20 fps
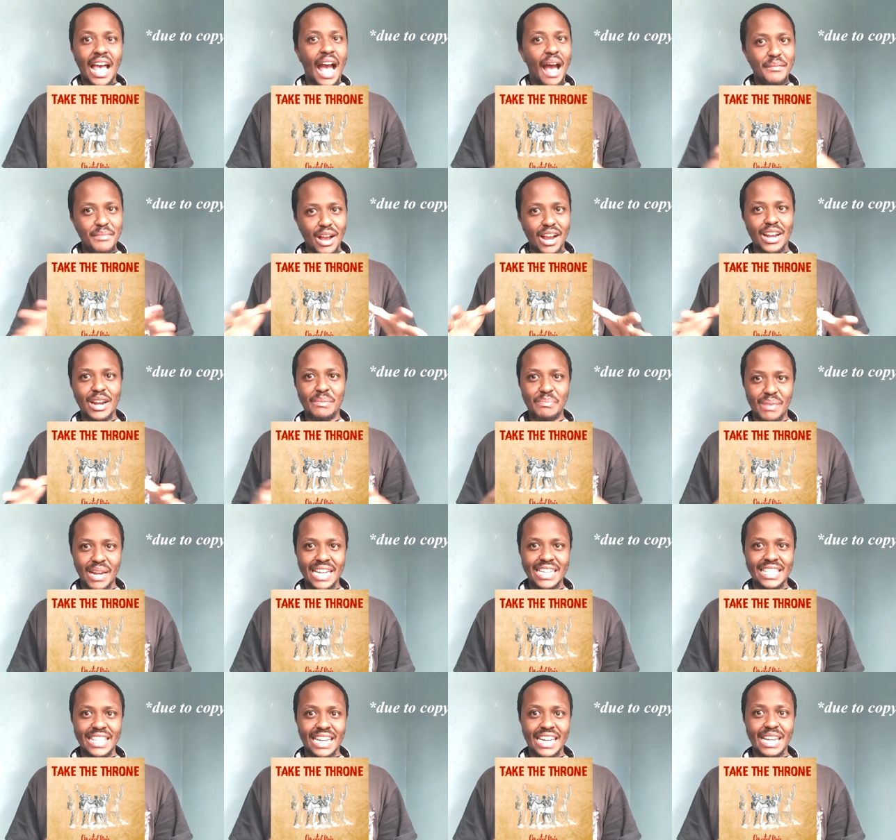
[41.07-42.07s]
I'm not going to
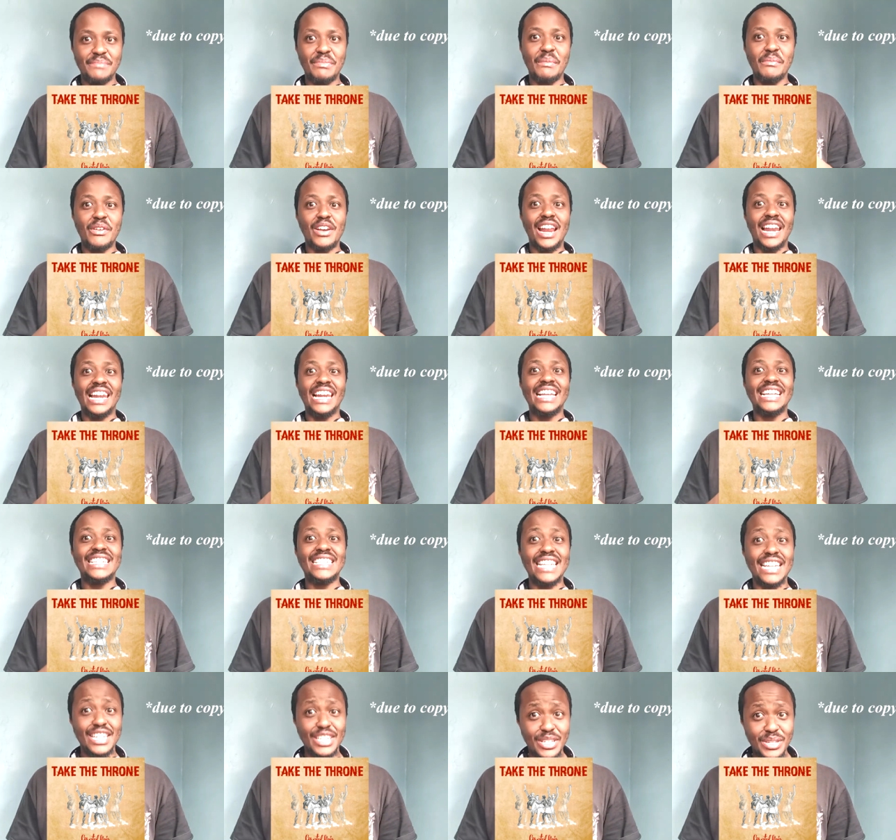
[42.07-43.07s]
play it in the clip. I'm going to
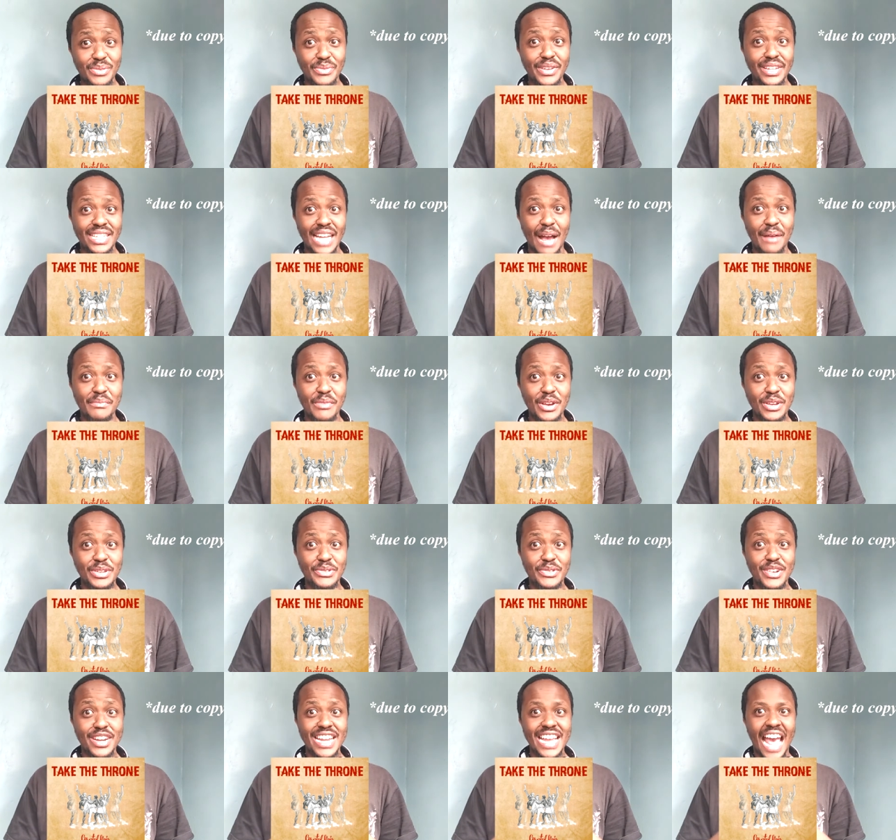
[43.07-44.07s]
listen to it. I'm going
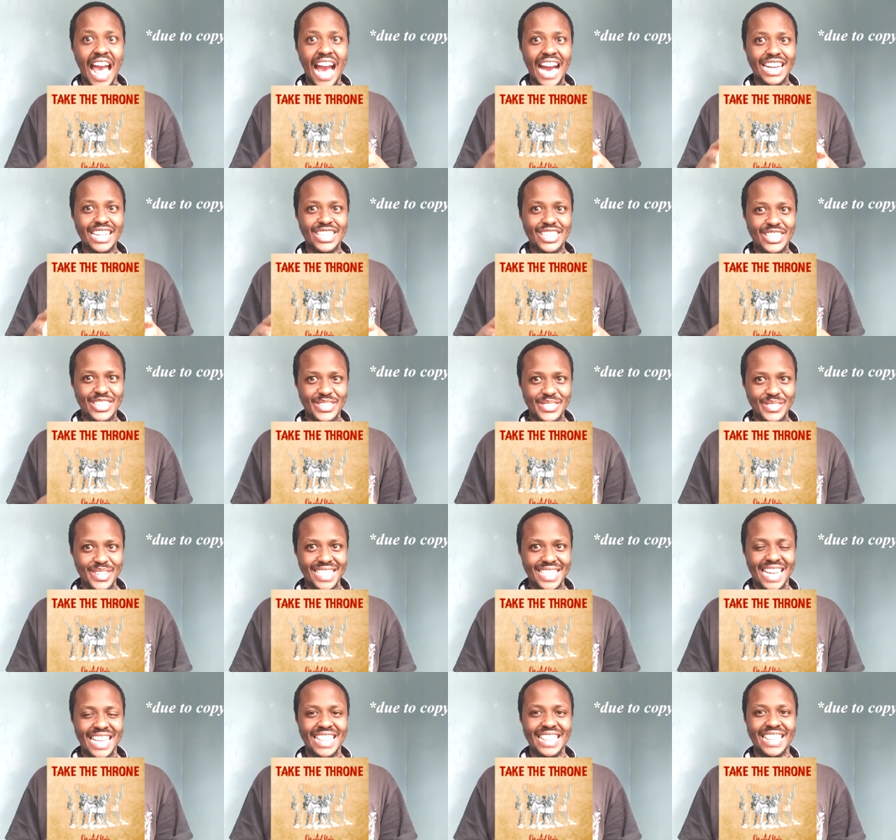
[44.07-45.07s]
to react to
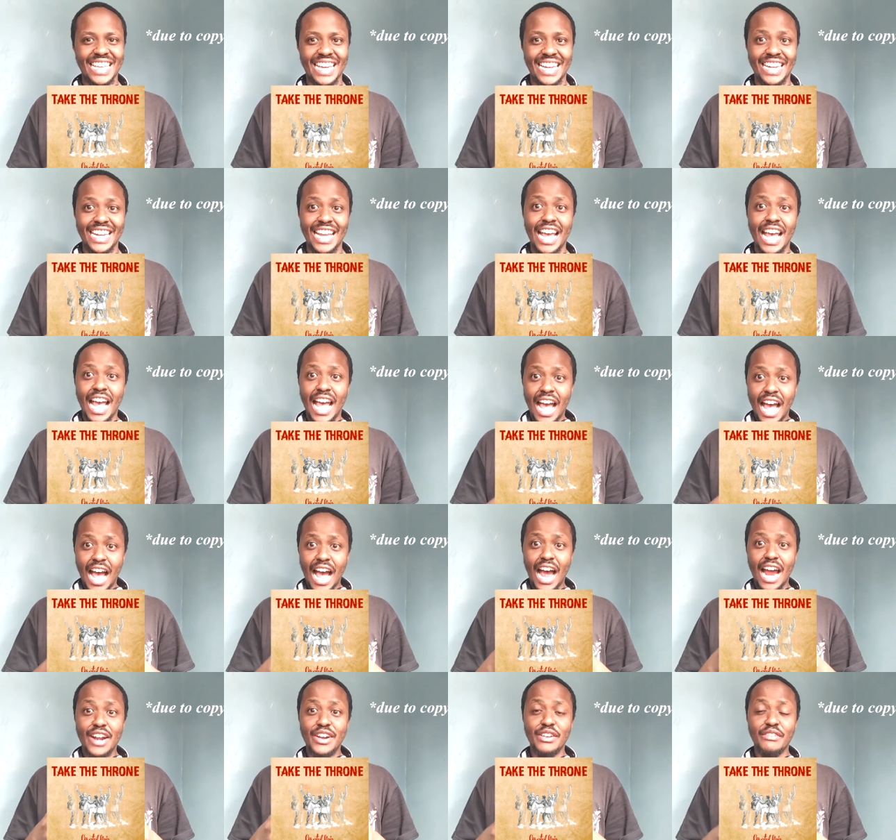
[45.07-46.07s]
it and then
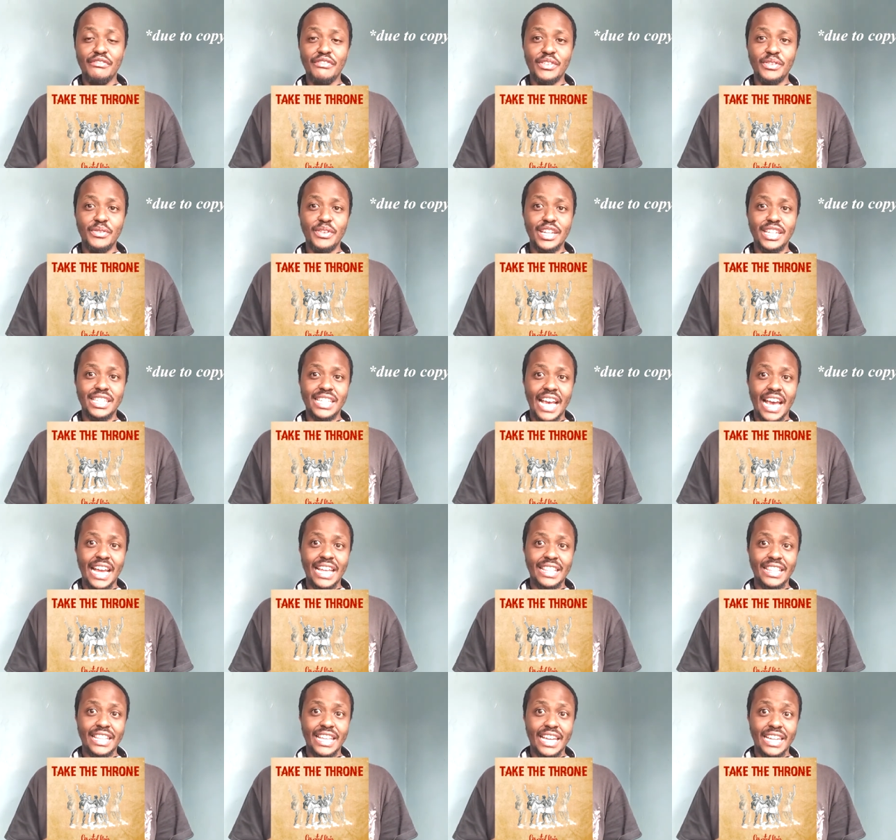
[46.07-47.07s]
i uh, review it
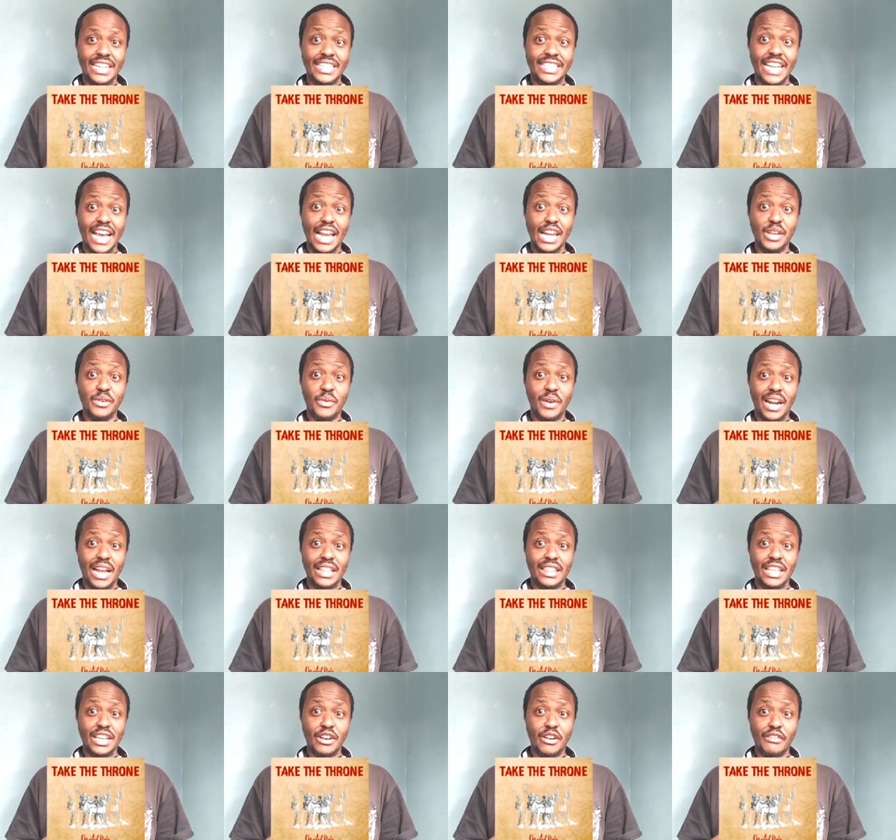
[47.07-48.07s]
and then tell you what
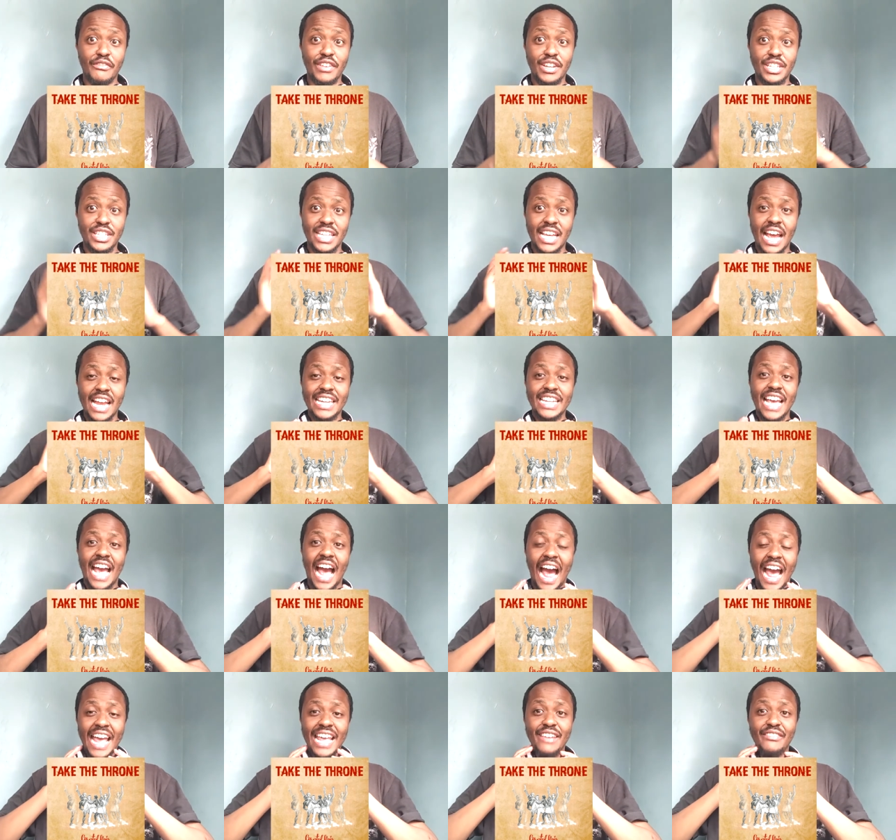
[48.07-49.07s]
I think of it. Yani,
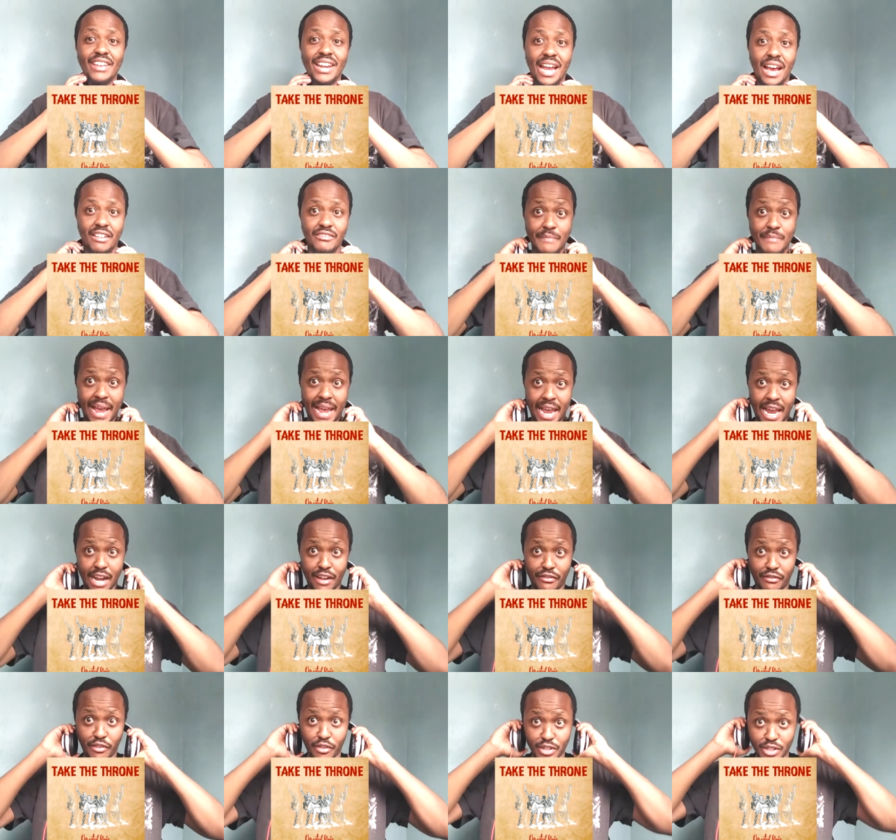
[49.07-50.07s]
I even have my
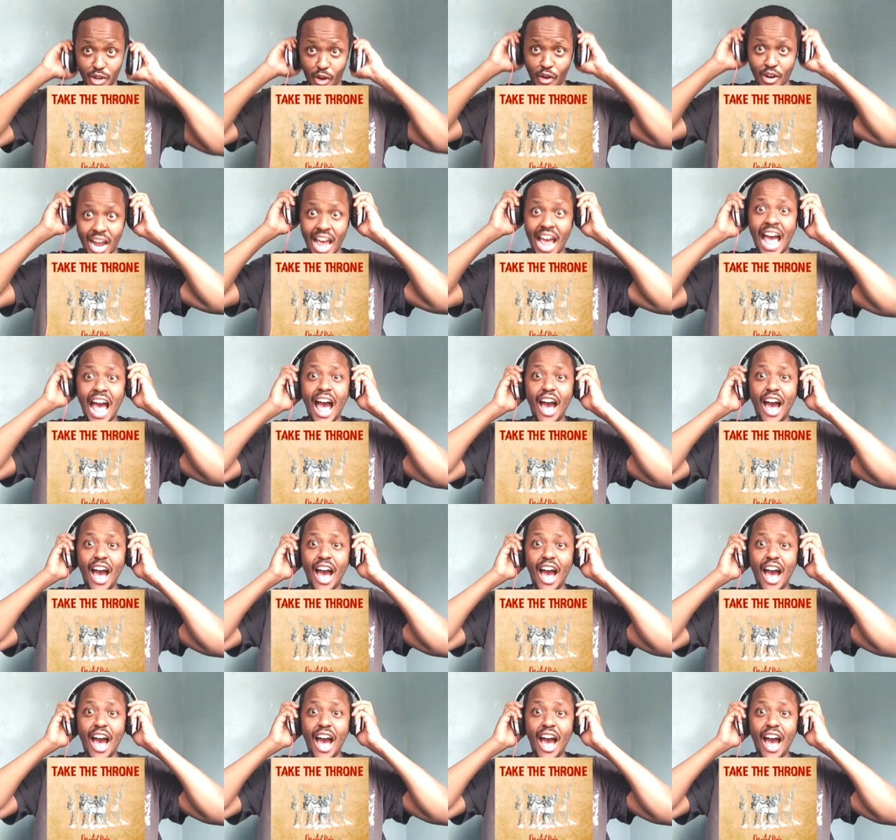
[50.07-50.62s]
headphones on.